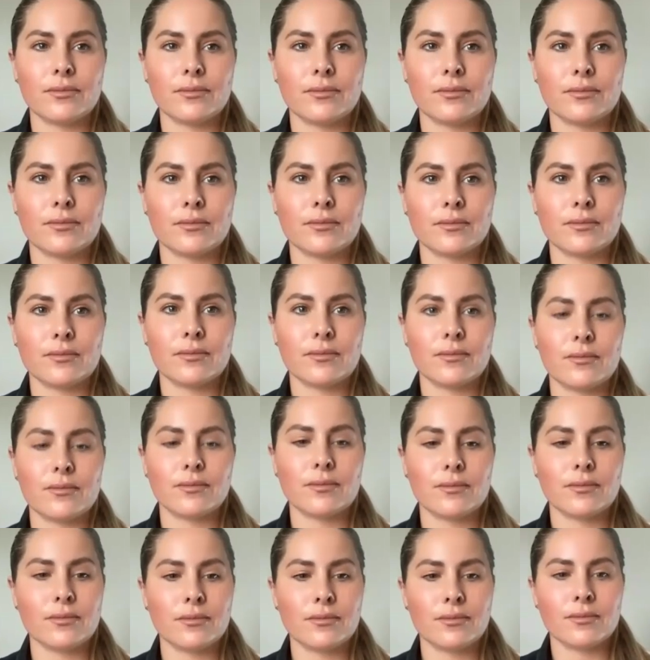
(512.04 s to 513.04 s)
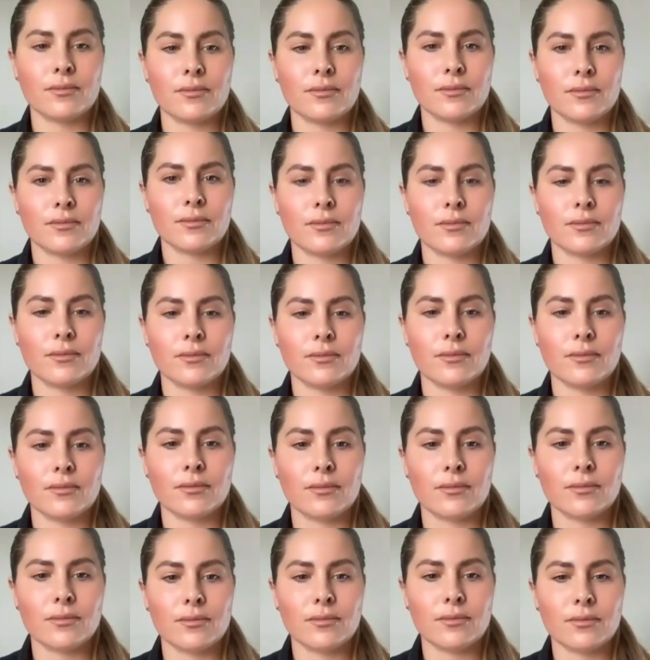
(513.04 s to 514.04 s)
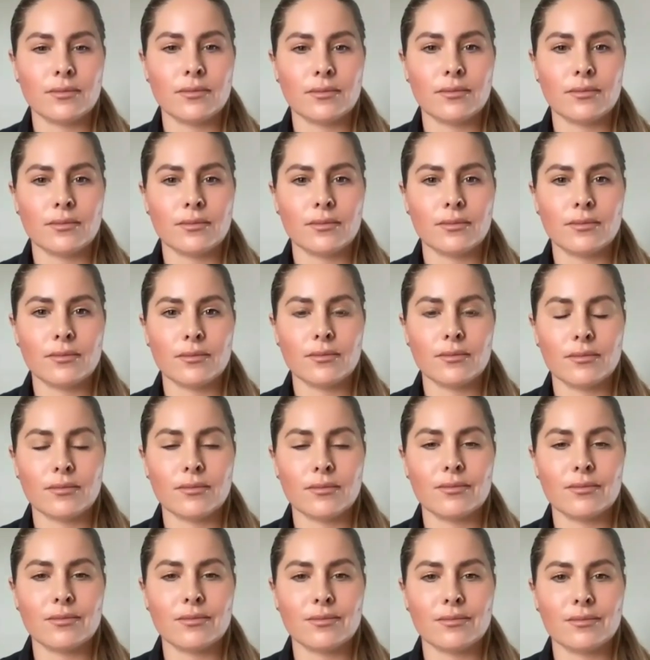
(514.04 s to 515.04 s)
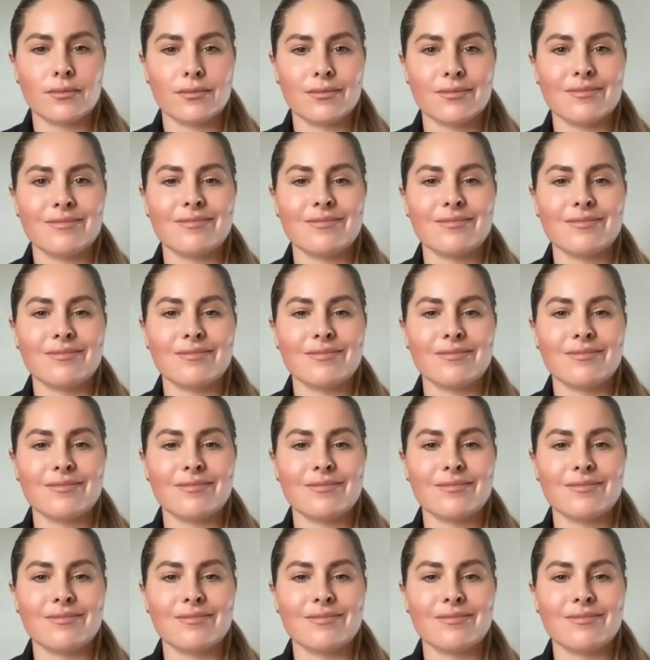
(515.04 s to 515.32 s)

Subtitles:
This person isn't speaking.